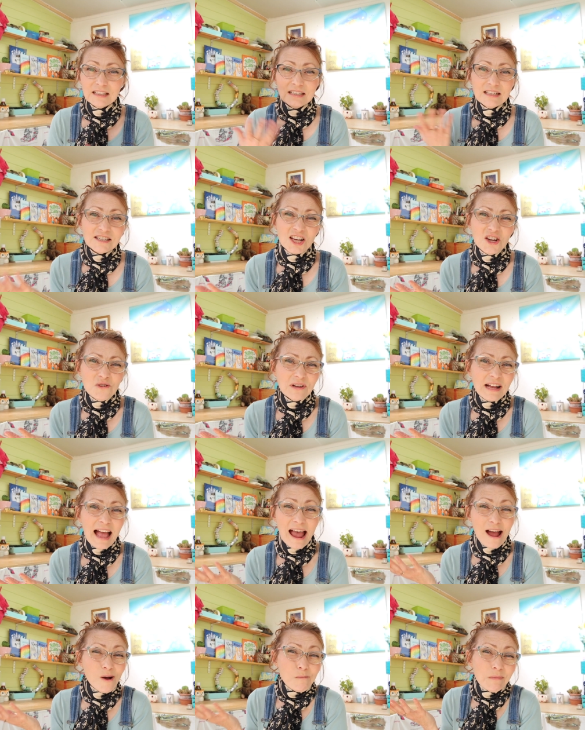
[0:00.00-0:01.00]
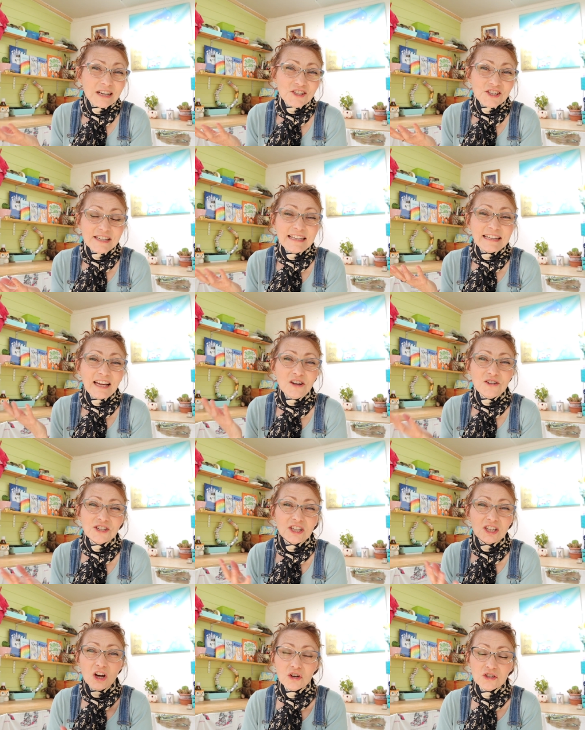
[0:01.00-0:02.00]
So how much is it going to
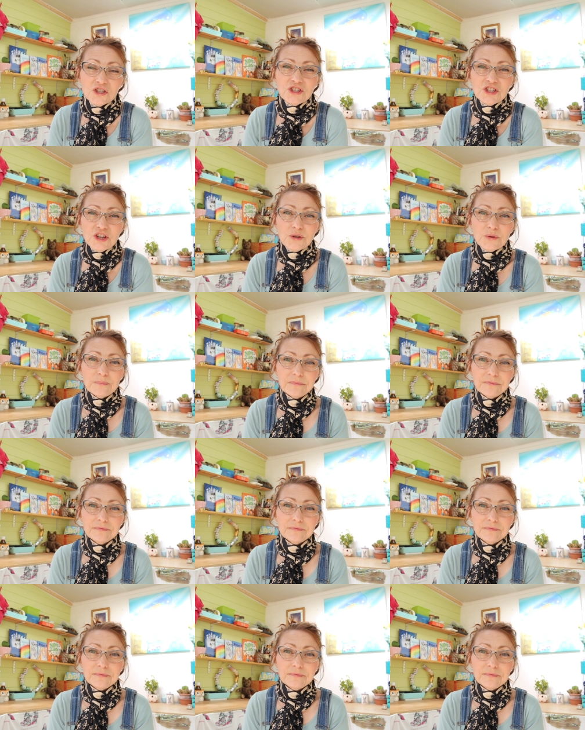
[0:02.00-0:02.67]
cost you?